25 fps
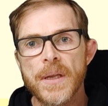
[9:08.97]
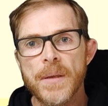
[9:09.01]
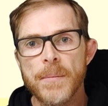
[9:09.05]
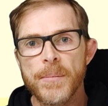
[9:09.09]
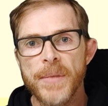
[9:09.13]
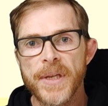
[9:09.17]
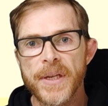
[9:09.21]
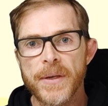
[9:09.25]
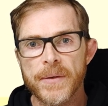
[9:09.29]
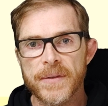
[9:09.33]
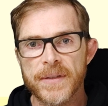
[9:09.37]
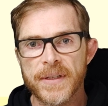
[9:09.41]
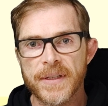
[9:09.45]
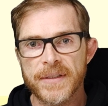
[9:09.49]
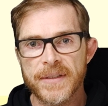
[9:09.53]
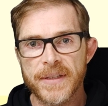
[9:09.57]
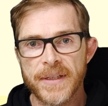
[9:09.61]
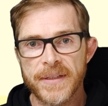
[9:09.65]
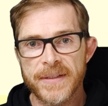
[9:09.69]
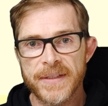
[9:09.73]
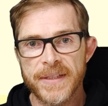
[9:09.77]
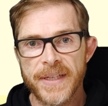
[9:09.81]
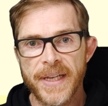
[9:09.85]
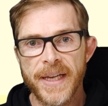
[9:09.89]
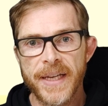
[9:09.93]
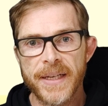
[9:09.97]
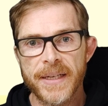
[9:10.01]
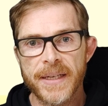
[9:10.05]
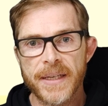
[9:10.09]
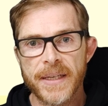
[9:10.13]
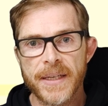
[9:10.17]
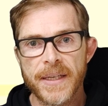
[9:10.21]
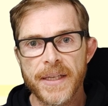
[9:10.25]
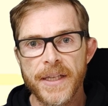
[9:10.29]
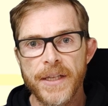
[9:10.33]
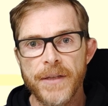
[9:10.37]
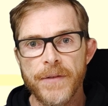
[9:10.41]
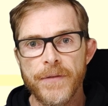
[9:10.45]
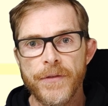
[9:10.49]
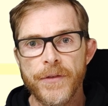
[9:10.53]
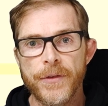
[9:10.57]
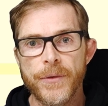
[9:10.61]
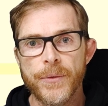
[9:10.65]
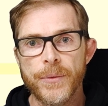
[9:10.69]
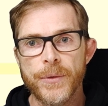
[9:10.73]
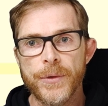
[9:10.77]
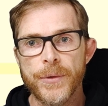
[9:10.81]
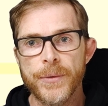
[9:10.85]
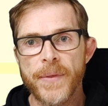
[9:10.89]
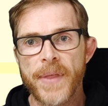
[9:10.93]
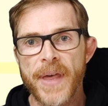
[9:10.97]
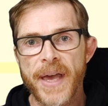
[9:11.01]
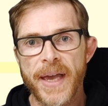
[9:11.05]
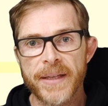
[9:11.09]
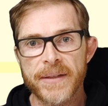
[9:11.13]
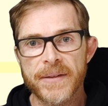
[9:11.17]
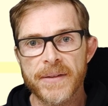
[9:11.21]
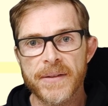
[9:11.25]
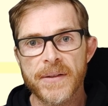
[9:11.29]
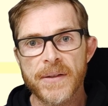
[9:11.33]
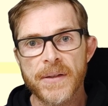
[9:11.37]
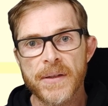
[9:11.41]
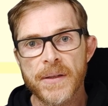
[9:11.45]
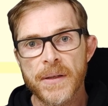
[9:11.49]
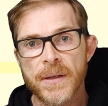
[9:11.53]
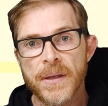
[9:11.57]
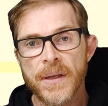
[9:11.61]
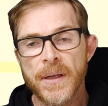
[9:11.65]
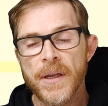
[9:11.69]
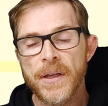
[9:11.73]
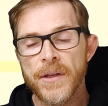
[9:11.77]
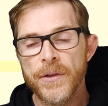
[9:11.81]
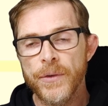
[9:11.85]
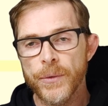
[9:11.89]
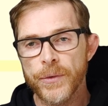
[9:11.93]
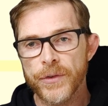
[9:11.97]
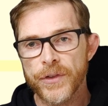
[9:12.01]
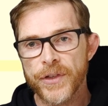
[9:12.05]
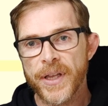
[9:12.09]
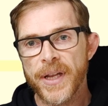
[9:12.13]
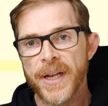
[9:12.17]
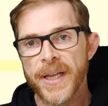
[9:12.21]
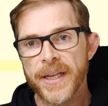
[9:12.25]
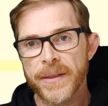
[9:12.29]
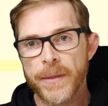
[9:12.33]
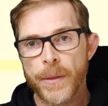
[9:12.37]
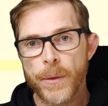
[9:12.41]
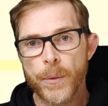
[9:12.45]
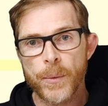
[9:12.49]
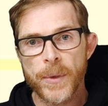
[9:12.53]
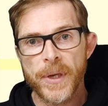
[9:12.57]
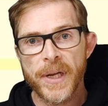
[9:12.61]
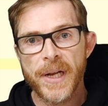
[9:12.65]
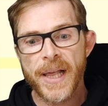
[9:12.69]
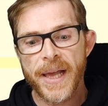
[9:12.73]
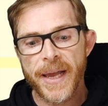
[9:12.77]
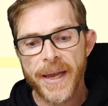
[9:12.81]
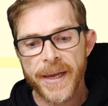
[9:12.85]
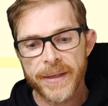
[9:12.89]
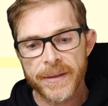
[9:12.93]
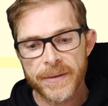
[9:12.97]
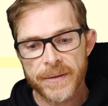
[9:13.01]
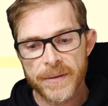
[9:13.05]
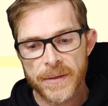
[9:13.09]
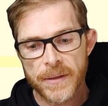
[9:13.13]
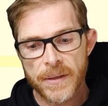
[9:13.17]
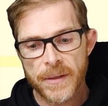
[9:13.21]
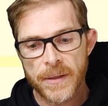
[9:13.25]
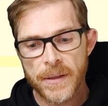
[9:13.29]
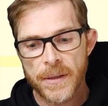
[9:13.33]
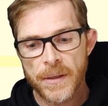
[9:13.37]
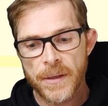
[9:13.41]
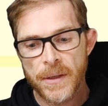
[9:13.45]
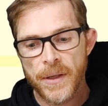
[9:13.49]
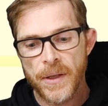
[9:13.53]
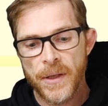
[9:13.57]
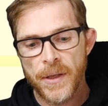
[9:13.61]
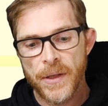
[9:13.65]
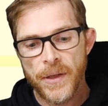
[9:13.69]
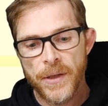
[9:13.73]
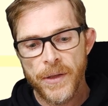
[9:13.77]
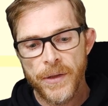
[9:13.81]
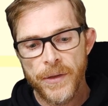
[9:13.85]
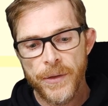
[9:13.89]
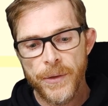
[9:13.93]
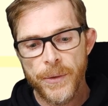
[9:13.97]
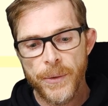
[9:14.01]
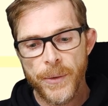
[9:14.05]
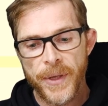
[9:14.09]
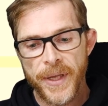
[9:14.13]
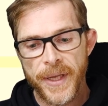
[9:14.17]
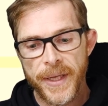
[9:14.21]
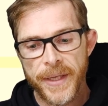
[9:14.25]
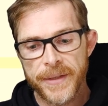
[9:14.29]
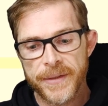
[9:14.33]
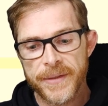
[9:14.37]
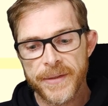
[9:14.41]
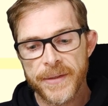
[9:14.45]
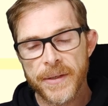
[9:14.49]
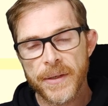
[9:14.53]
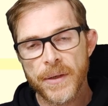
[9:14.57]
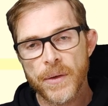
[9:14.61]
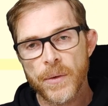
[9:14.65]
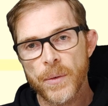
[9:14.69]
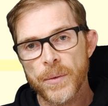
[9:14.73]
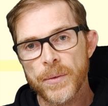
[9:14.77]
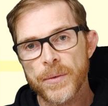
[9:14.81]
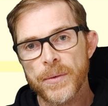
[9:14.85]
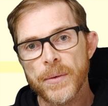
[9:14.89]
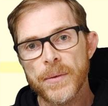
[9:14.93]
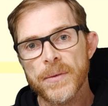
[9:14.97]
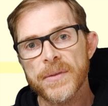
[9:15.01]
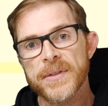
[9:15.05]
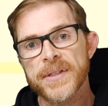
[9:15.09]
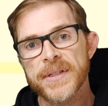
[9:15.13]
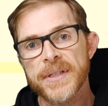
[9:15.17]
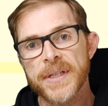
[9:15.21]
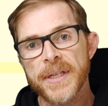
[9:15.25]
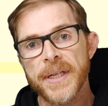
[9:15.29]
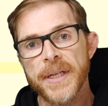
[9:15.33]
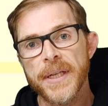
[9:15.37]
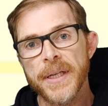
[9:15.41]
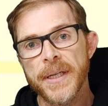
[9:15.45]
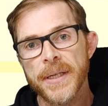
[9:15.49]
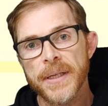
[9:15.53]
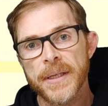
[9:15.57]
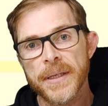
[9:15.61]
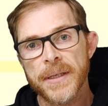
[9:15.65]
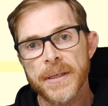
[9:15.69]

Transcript: because as I said, if you do that, you select 3 lines, you hit Ctrl+C